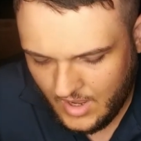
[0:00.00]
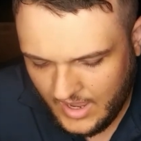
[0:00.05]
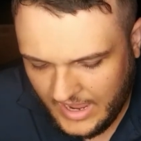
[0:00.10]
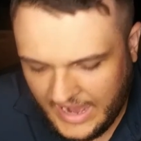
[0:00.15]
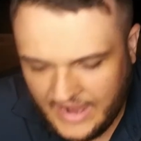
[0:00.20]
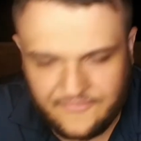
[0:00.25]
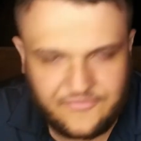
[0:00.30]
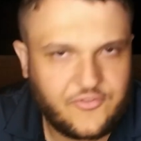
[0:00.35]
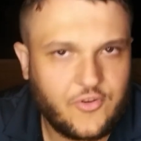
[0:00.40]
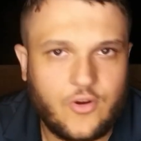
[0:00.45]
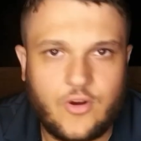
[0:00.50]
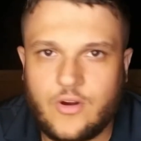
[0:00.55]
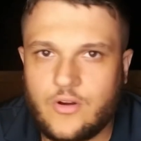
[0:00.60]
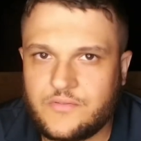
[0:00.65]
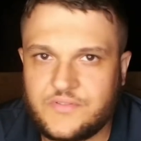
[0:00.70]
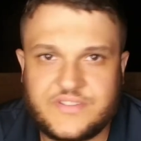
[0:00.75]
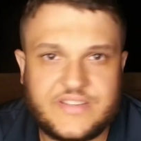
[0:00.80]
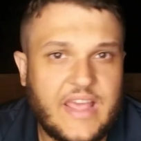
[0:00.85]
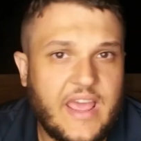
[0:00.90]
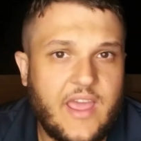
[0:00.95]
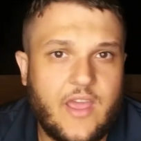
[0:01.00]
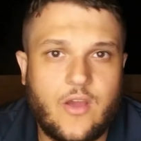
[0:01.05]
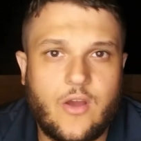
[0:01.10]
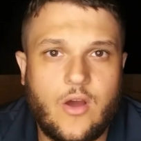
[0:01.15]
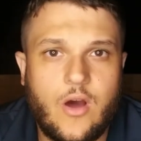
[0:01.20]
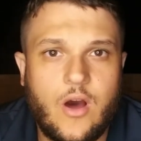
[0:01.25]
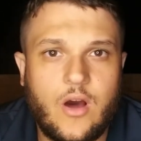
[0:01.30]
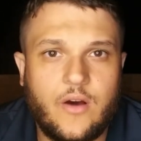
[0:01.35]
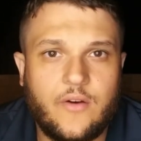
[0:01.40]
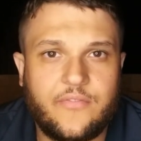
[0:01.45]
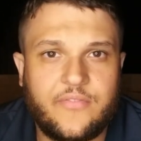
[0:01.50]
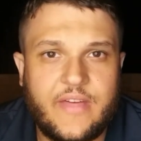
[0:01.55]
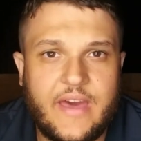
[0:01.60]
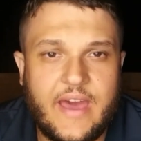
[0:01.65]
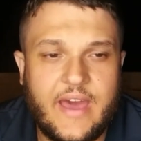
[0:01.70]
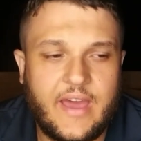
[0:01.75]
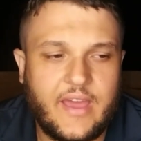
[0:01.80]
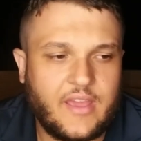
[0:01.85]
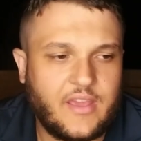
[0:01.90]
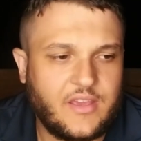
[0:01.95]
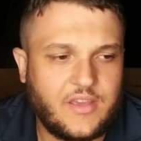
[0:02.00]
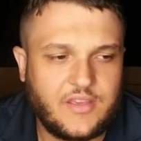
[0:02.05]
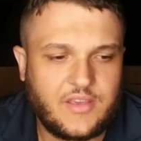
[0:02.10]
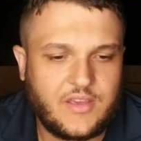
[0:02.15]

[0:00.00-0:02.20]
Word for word: after saying all of that,